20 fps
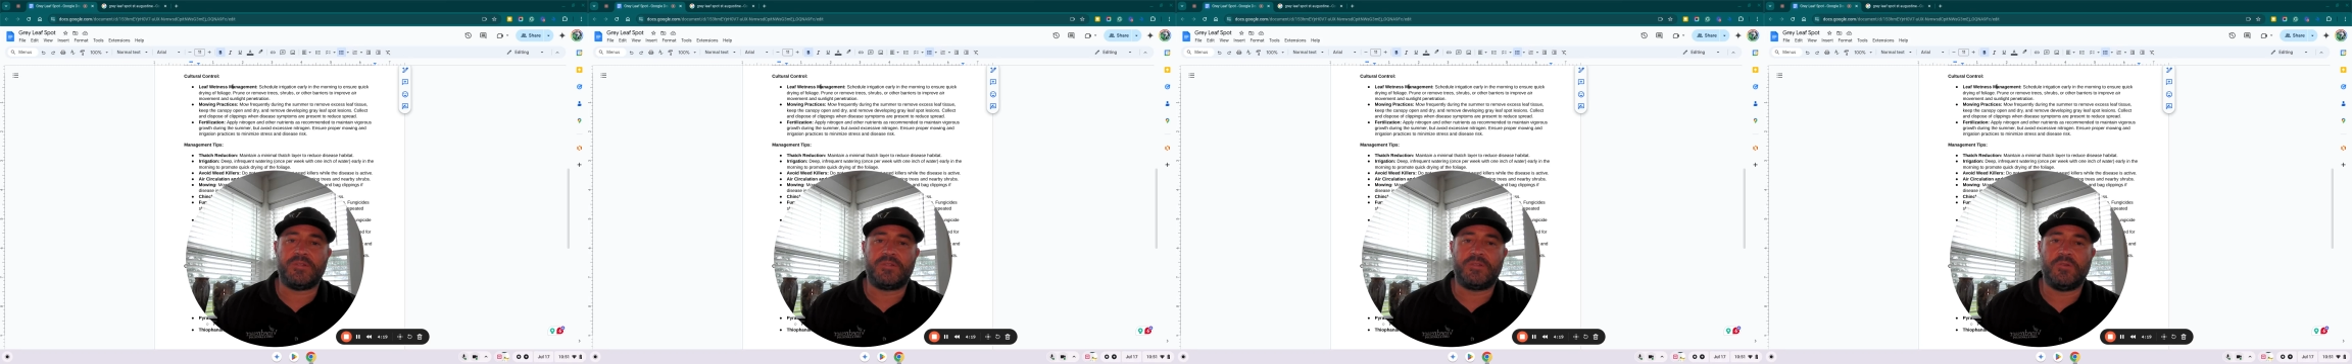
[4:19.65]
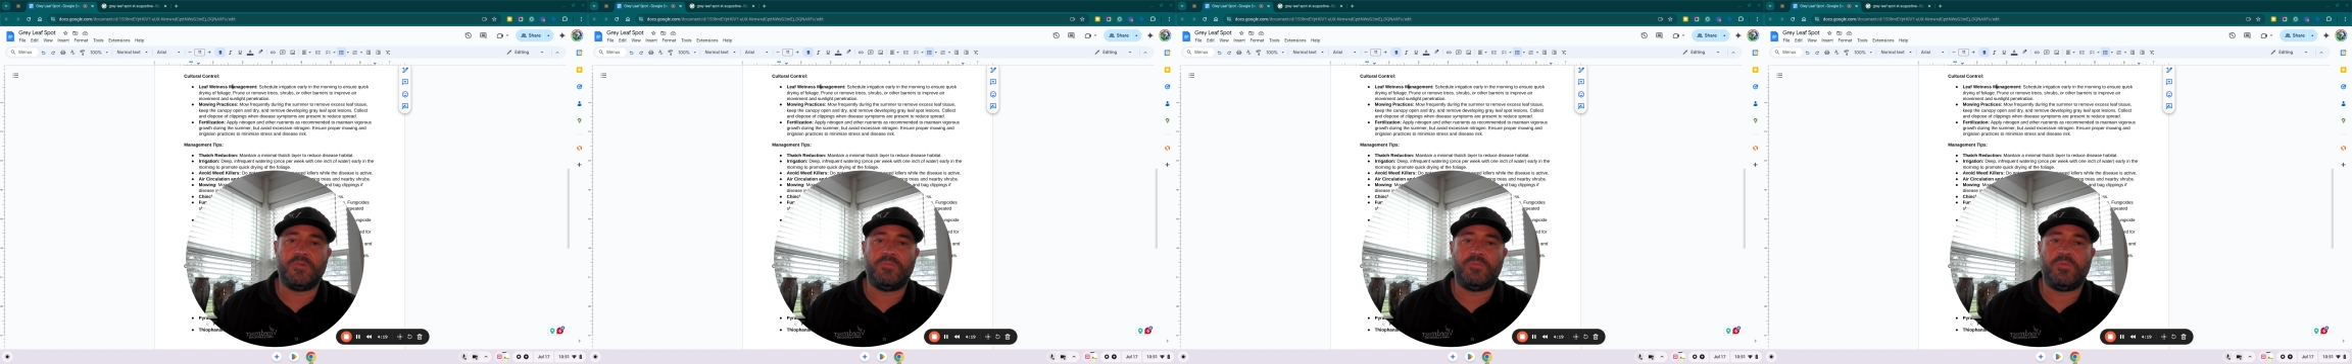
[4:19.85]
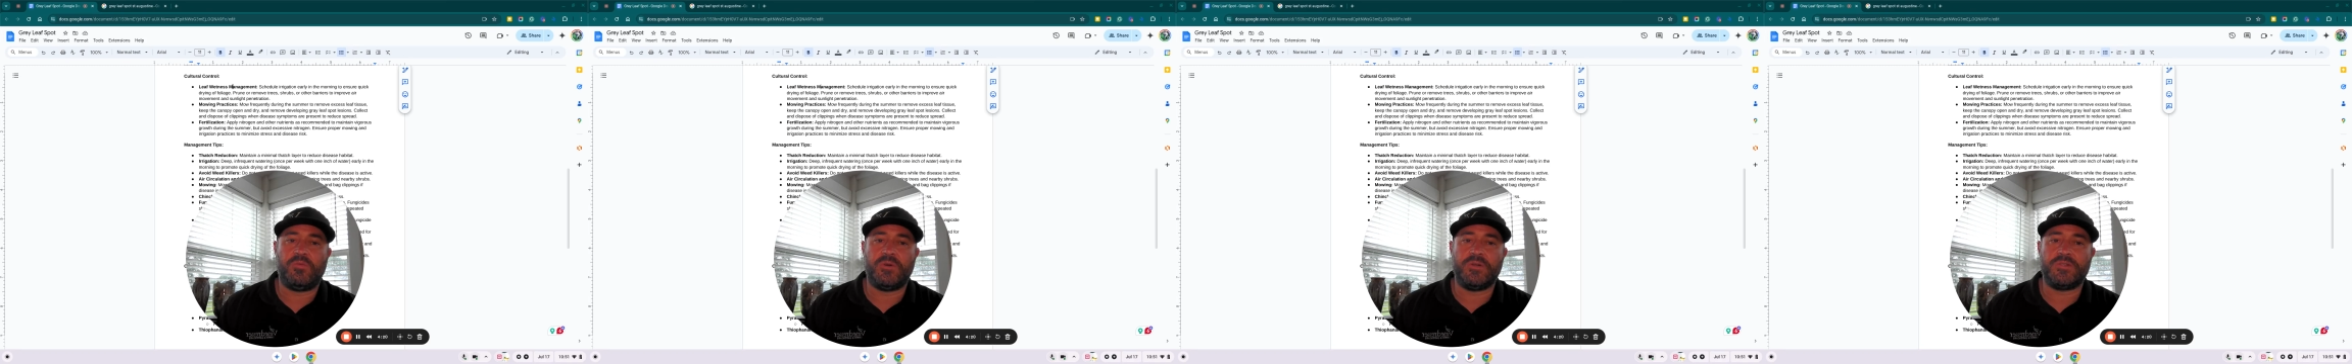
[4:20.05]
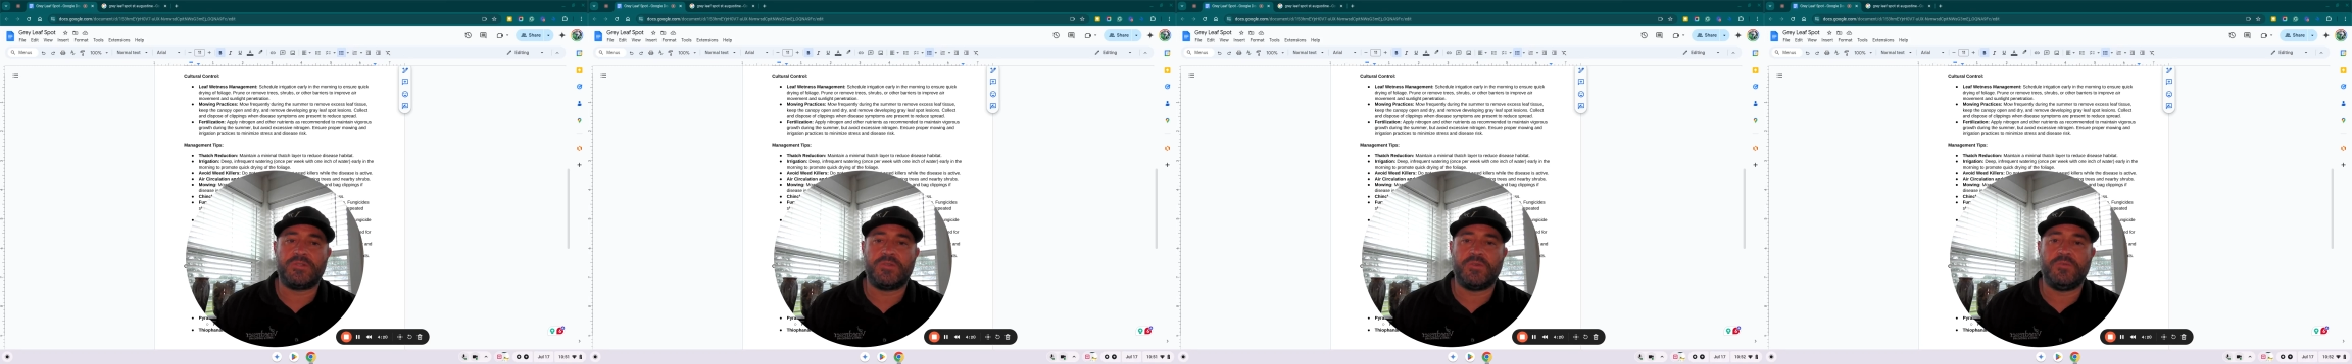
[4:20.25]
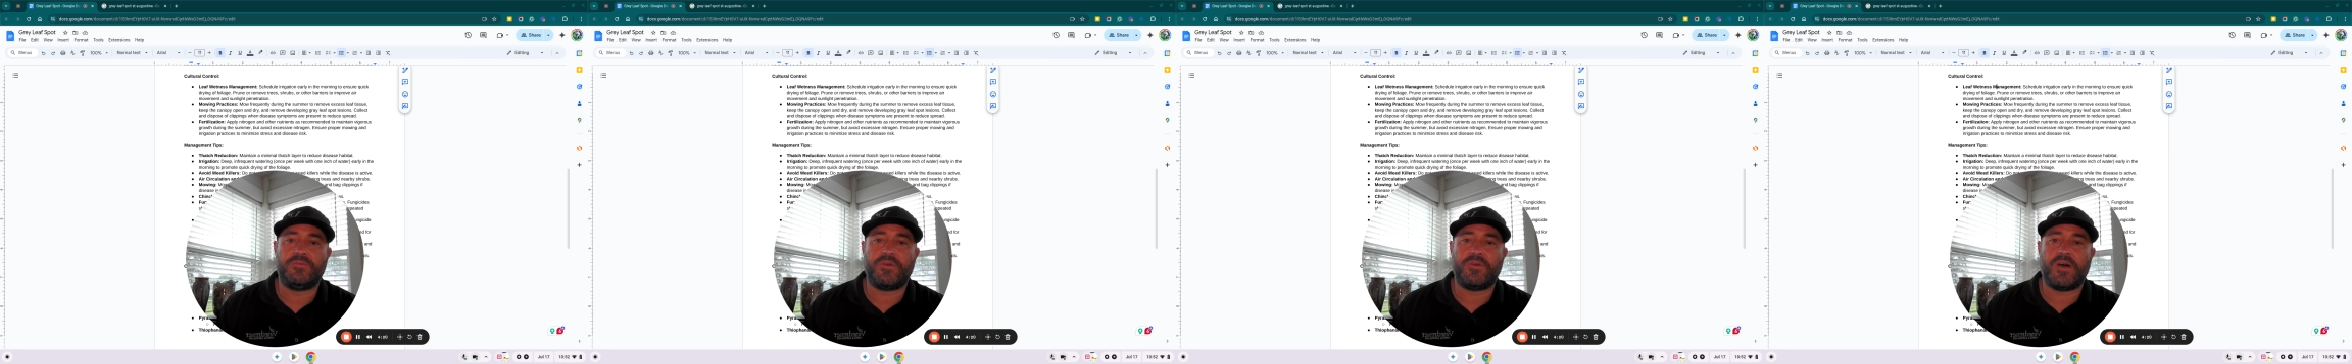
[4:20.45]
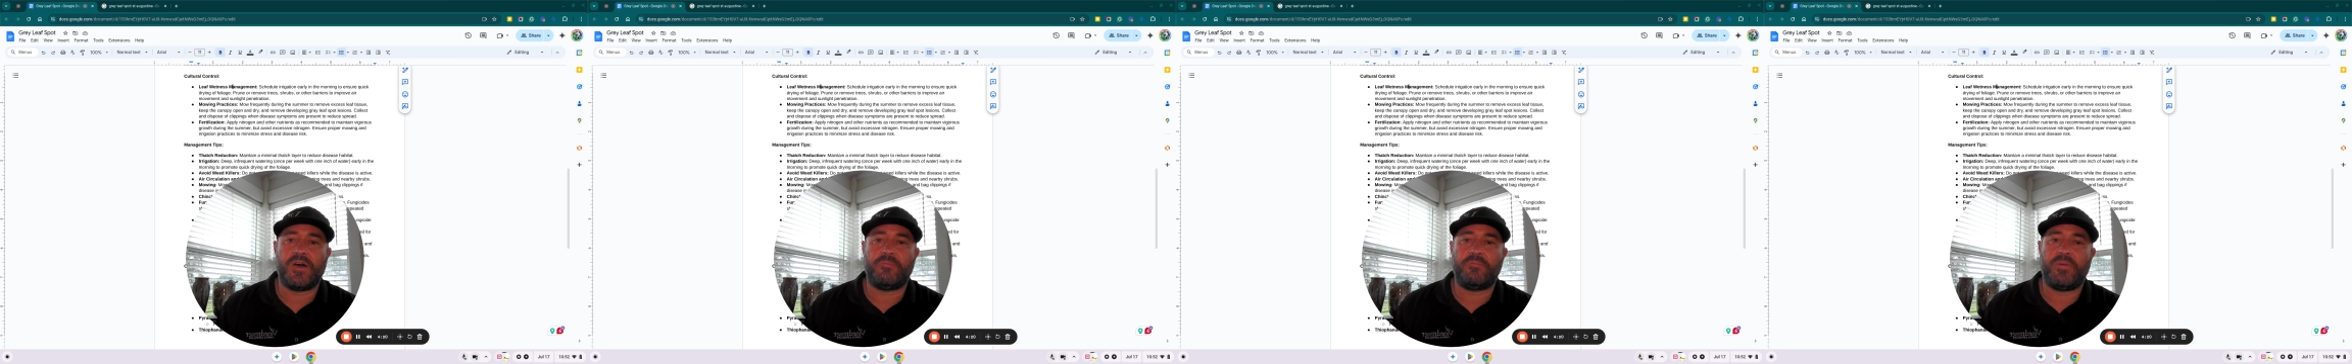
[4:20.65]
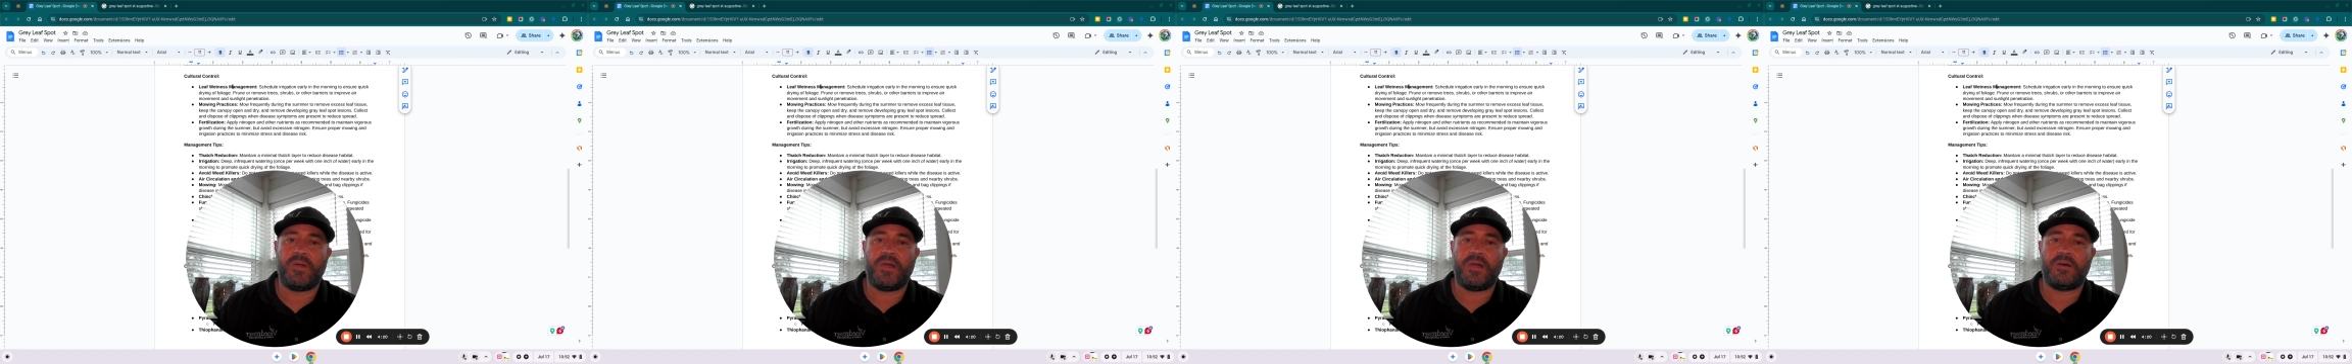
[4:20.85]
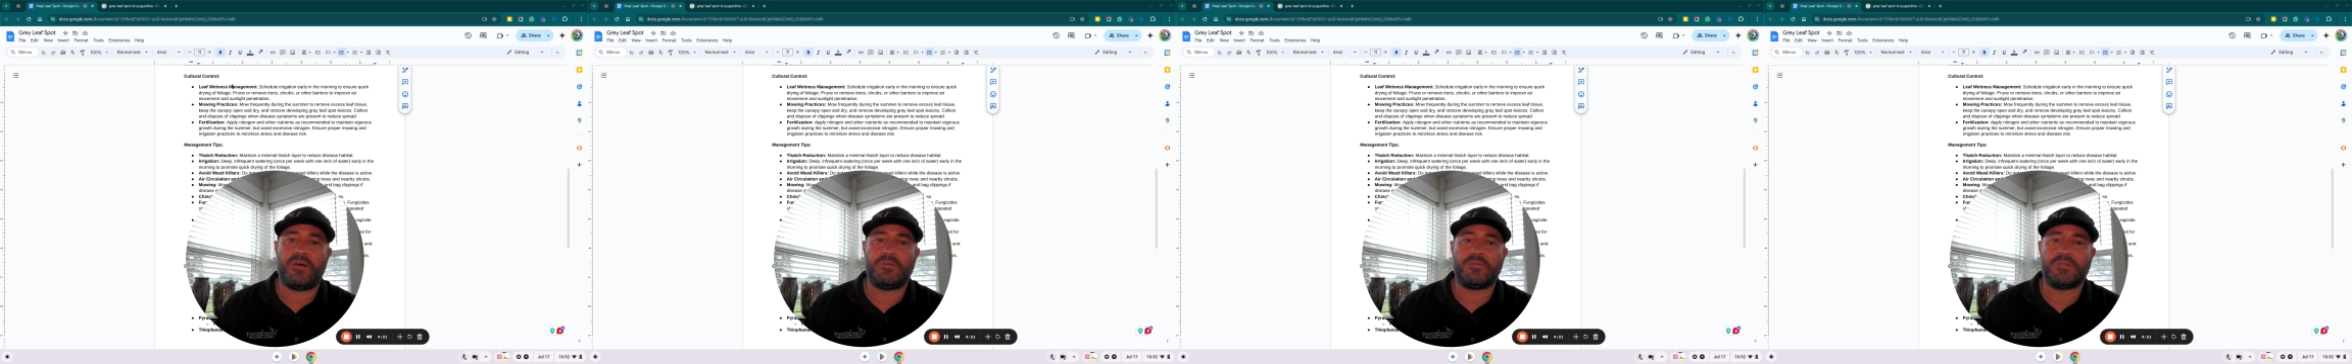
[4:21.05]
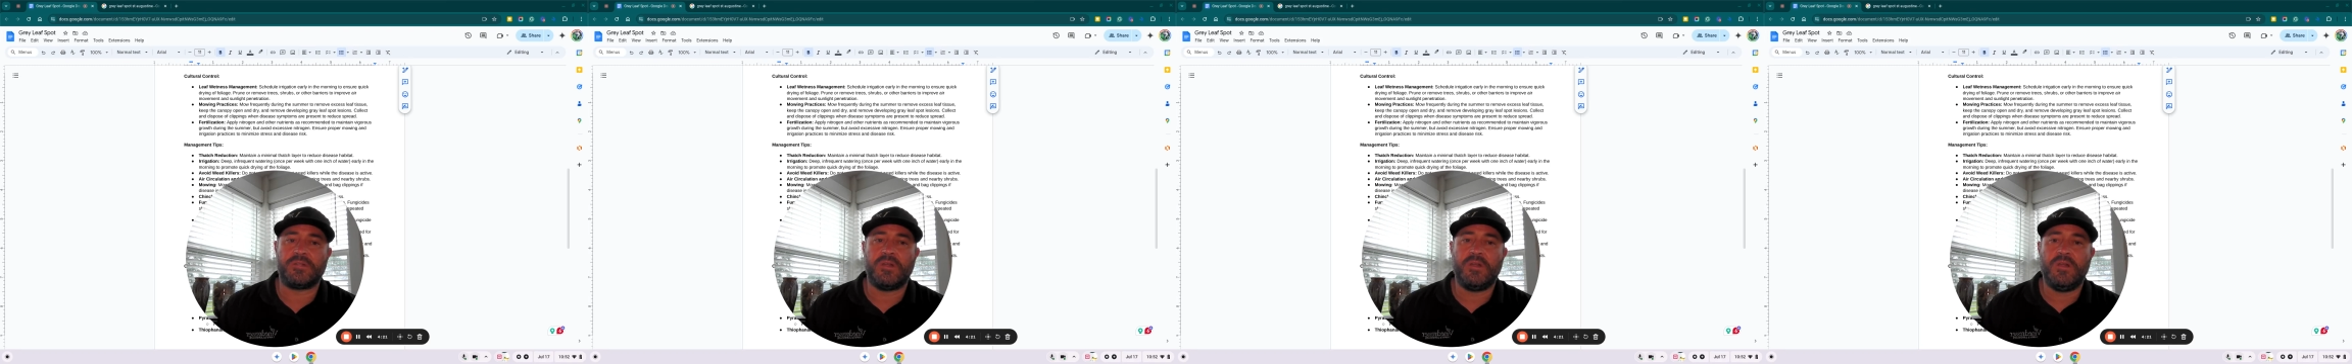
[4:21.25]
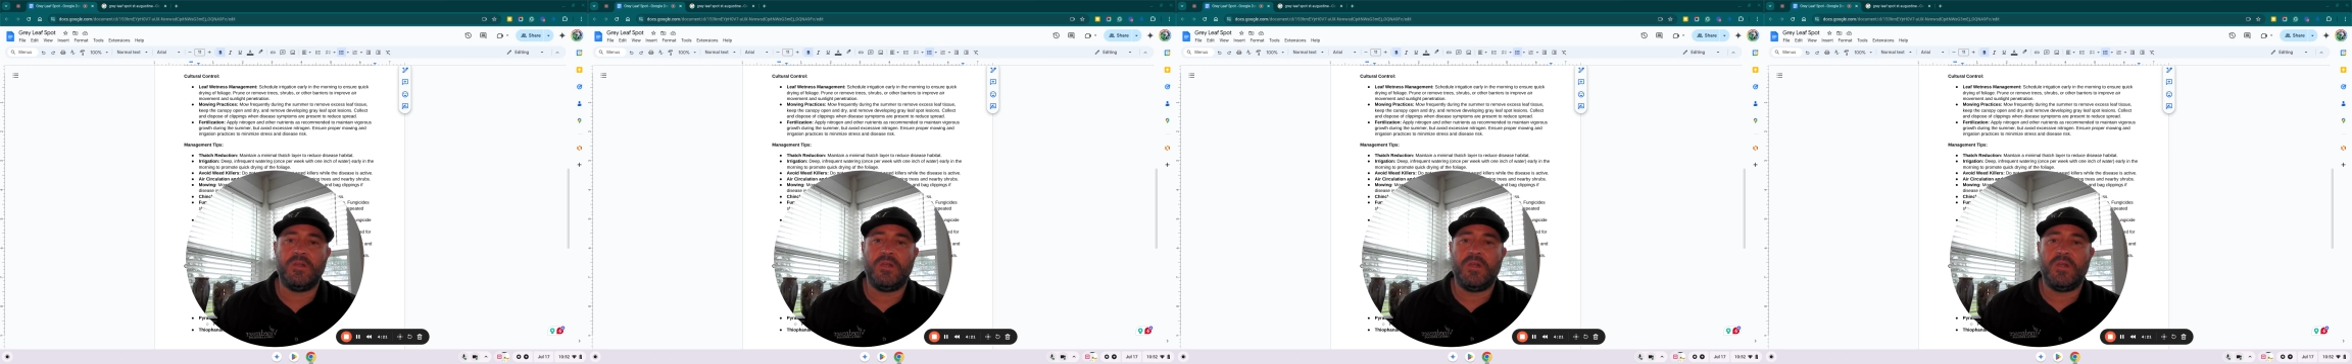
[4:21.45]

2.25 pounds